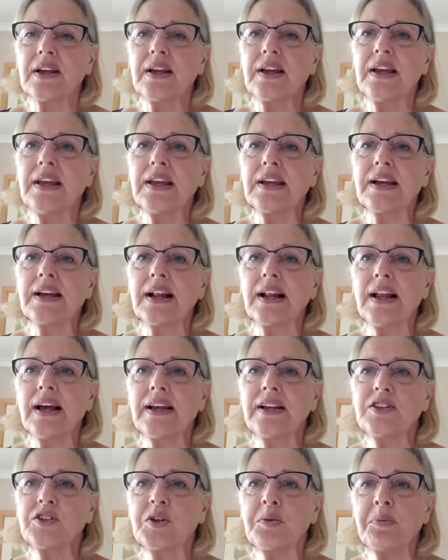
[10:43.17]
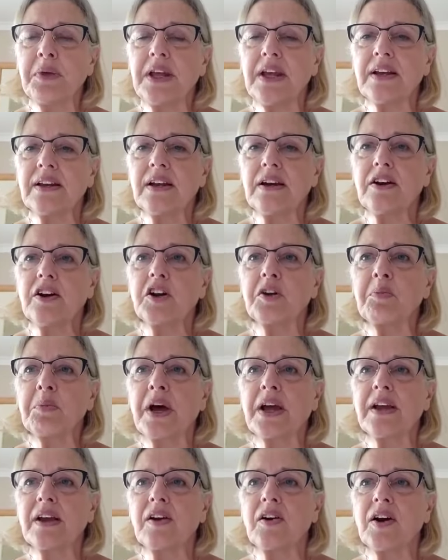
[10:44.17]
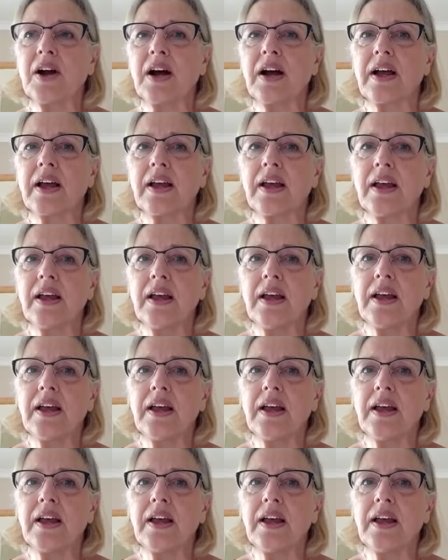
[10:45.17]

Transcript: He inclined to me and heard my cry.